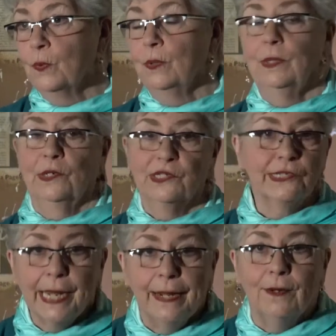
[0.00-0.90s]
or
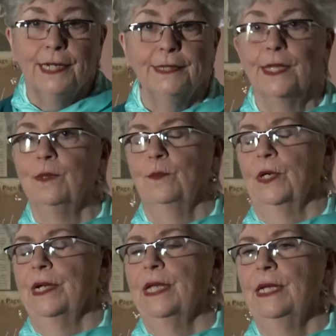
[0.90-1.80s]
scaring them
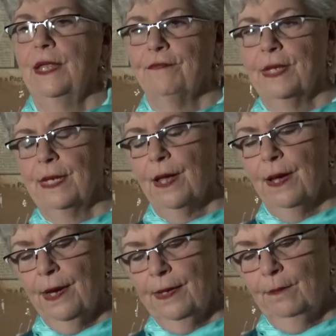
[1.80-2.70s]
or anything. Uh,
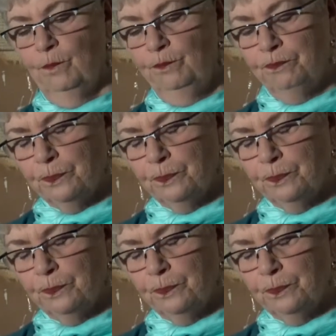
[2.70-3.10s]
um,